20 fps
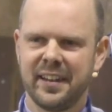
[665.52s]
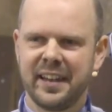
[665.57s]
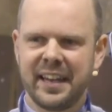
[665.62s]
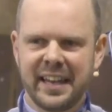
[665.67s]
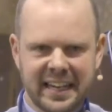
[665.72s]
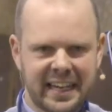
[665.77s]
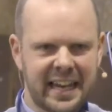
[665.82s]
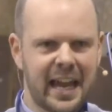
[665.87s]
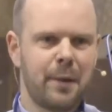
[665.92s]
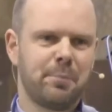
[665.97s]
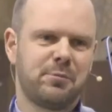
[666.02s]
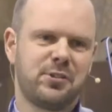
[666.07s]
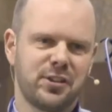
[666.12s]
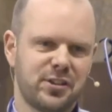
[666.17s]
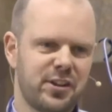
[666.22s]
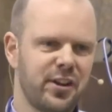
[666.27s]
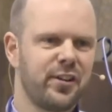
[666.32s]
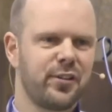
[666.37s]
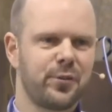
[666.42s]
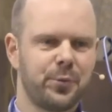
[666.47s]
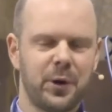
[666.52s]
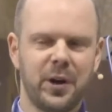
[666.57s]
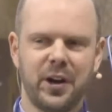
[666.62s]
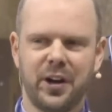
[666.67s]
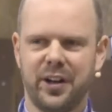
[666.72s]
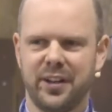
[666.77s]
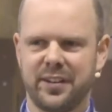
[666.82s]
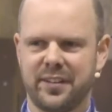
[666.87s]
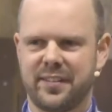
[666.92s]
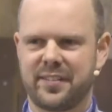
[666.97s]
He captured those
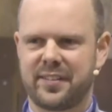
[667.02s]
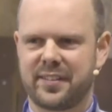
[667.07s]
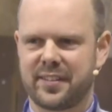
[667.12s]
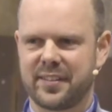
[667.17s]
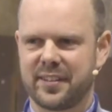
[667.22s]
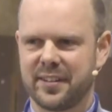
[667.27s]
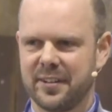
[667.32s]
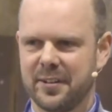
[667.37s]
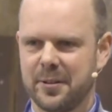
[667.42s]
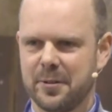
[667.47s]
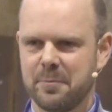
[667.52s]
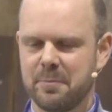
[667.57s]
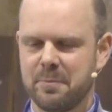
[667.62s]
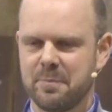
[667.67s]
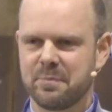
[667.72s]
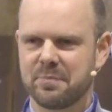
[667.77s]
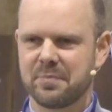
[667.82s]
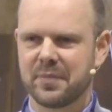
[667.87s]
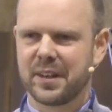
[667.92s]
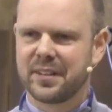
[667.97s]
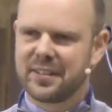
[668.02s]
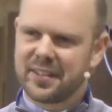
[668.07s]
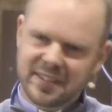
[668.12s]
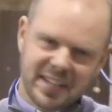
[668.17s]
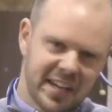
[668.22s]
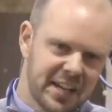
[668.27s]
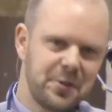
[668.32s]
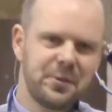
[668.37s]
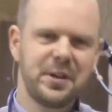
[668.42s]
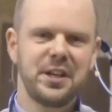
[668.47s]
words to
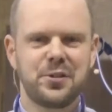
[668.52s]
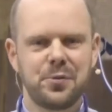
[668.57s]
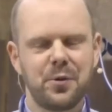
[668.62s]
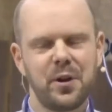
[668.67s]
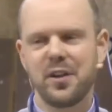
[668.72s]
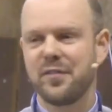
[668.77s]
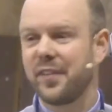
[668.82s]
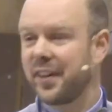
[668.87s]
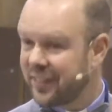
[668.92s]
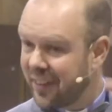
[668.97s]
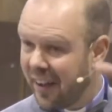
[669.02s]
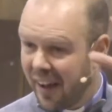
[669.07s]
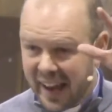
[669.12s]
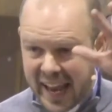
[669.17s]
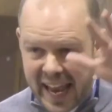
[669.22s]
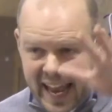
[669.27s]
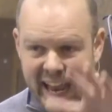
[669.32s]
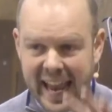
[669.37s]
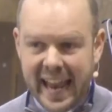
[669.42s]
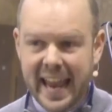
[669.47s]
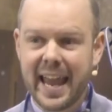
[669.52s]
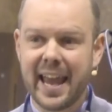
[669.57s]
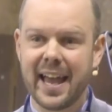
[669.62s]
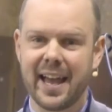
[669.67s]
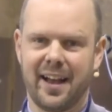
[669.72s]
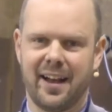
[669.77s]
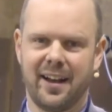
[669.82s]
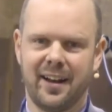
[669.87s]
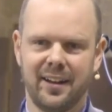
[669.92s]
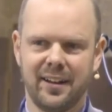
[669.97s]
say to each one of us, I
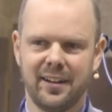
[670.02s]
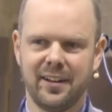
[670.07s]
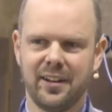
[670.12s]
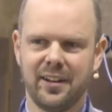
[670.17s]
hear